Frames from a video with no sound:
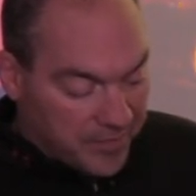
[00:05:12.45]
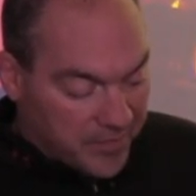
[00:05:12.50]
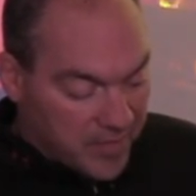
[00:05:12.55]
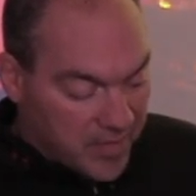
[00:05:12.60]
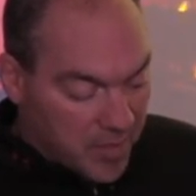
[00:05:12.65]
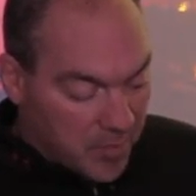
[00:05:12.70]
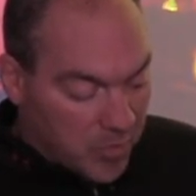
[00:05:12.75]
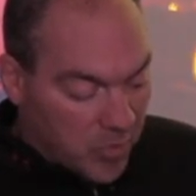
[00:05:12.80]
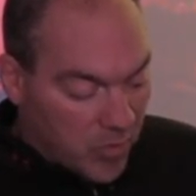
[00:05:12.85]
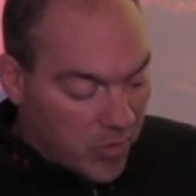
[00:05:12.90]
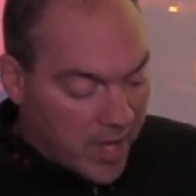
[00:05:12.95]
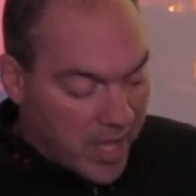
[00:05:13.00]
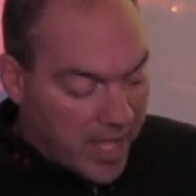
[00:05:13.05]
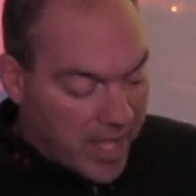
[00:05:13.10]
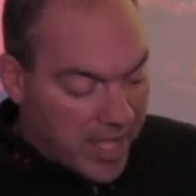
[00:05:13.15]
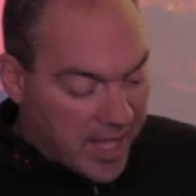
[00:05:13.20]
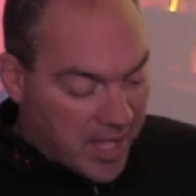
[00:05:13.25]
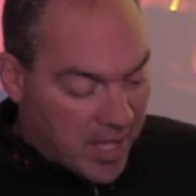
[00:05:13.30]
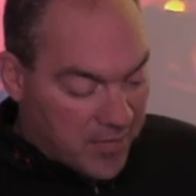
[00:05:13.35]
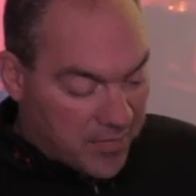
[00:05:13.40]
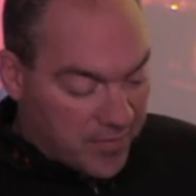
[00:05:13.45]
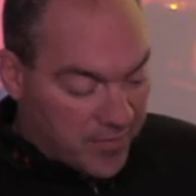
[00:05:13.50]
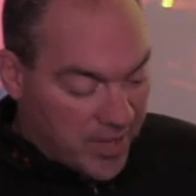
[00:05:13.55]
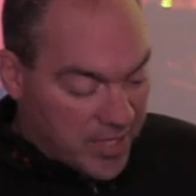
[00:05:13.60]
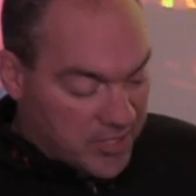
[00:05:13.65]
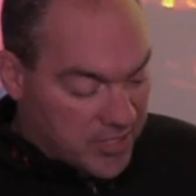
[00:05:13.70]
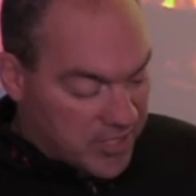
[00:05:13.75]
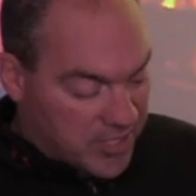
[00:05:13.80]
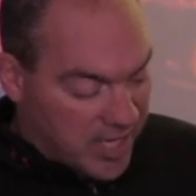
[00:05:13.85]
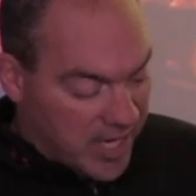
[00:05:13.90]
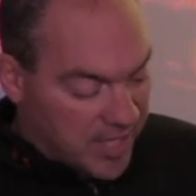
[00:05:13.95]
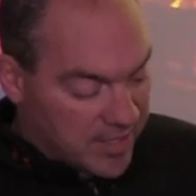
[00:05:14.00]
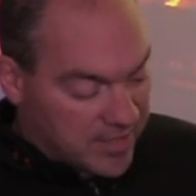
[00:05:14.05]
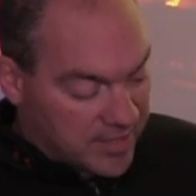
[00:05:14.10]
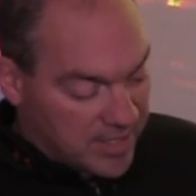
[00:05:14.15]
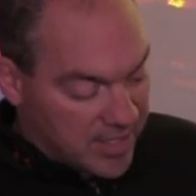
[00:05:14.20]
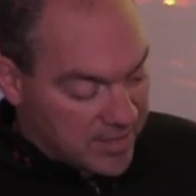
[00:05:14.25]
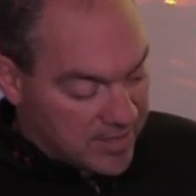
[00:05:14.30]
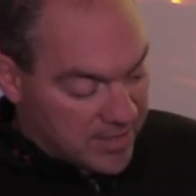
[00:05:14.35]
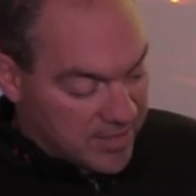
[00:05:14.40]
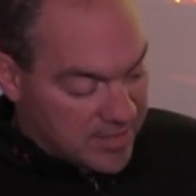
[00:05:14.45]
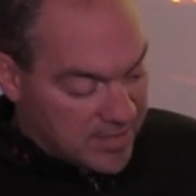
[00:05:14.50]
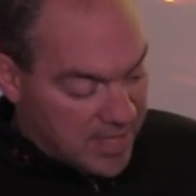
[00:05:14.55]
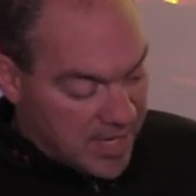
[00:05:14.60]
The bourrée, a French dance, gets its